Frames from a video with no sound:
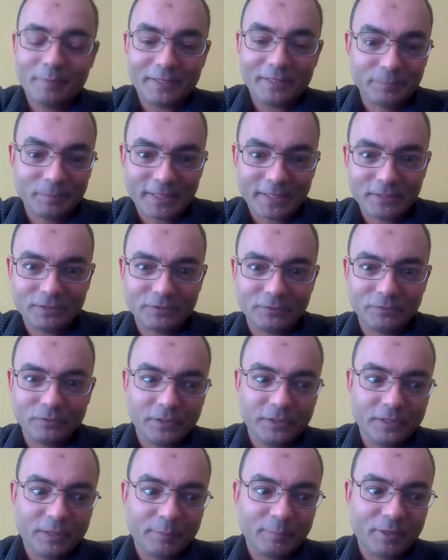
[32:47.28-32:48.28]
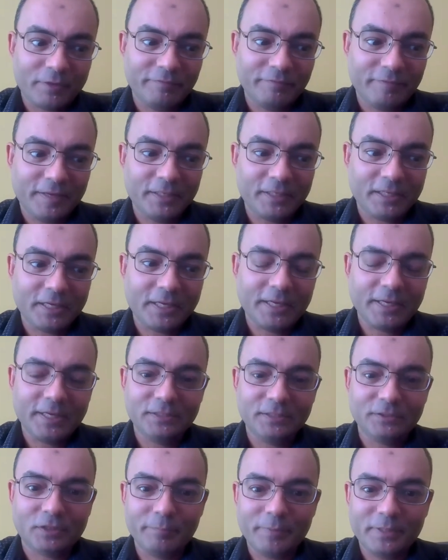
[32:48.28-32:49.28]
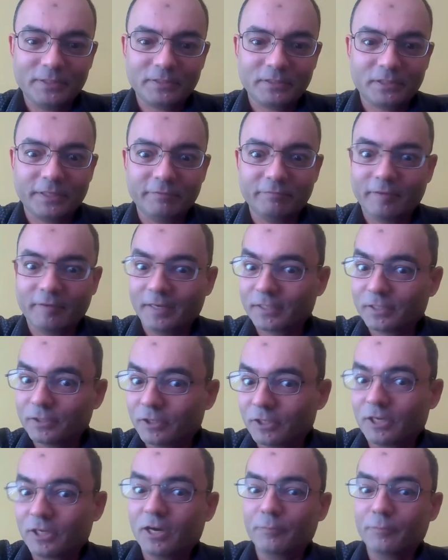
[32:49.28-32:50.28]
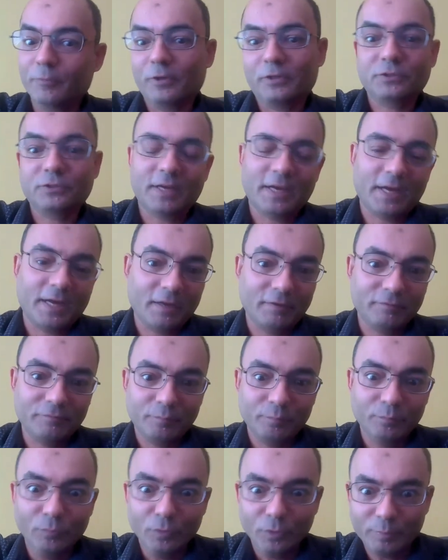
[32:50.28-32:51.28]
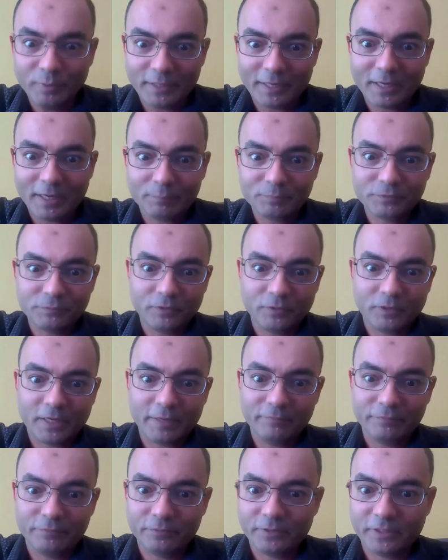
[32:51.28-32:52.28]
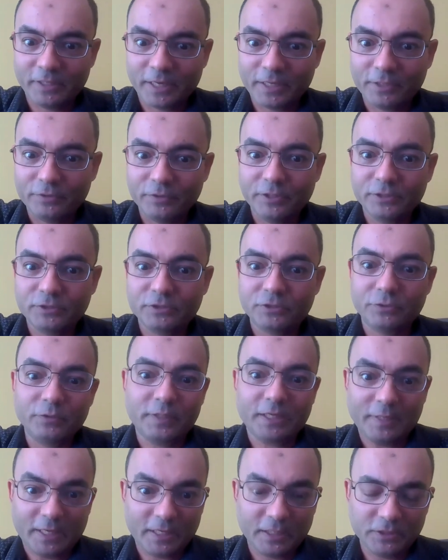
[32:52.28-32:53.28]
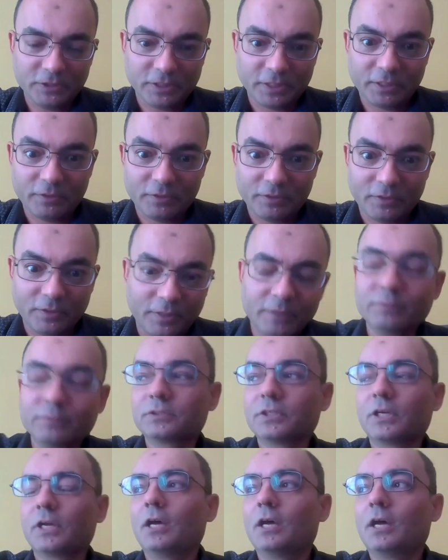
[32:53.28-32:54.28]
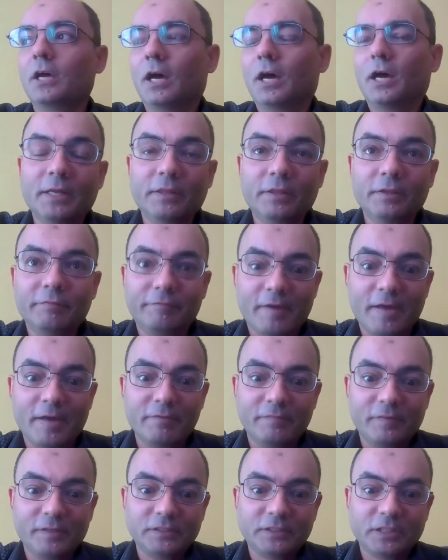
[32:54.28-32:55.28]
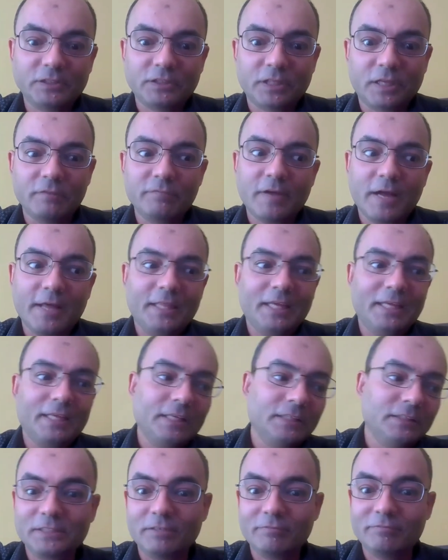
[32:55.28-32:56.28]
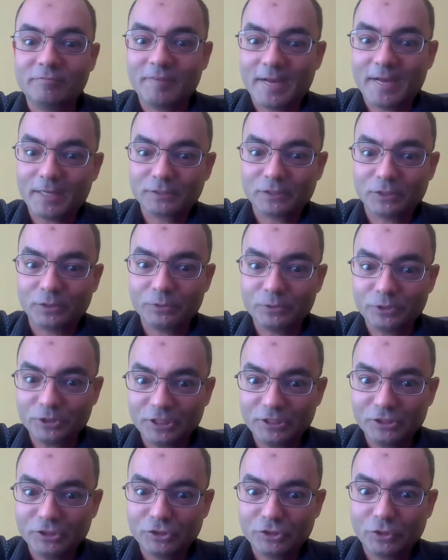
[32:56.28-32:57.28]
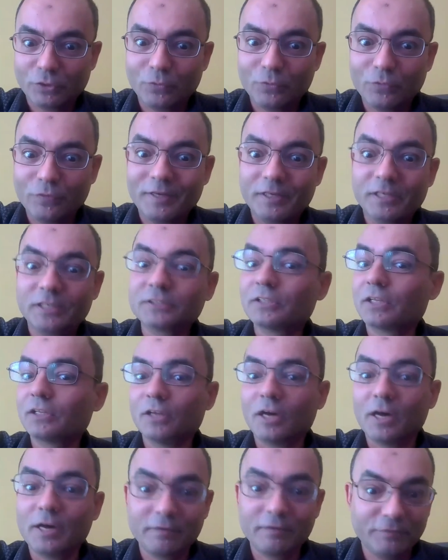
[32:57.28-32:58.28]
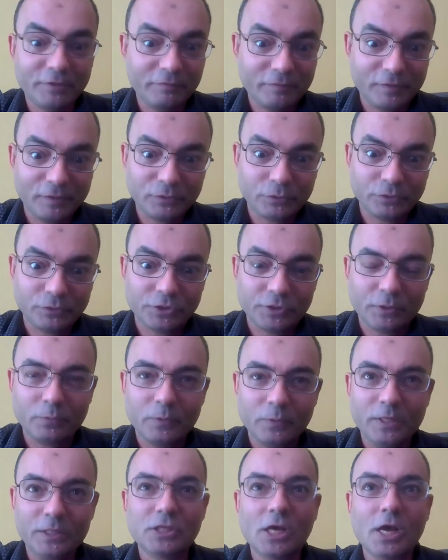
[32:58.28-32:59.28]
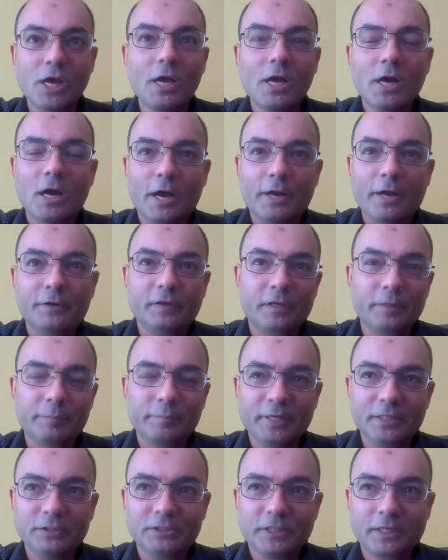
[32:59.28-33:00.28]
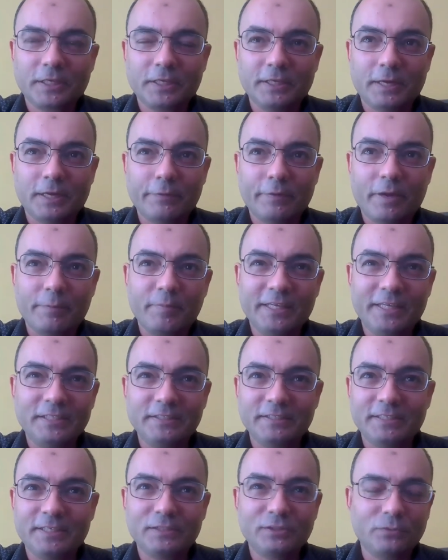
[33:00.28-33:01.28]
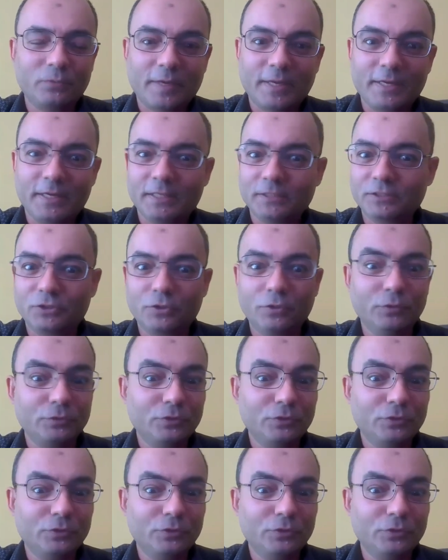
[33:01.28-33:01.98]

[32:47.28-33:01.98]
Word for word: the best place to learn about Fedica is obviously fedica.com. We also have mobile apps for iPhone and Android, so you can check that out. But the Fediverse itself, I think it's a vast ocean. So there is a lot of different social networks. I recommend checking out the easiest way is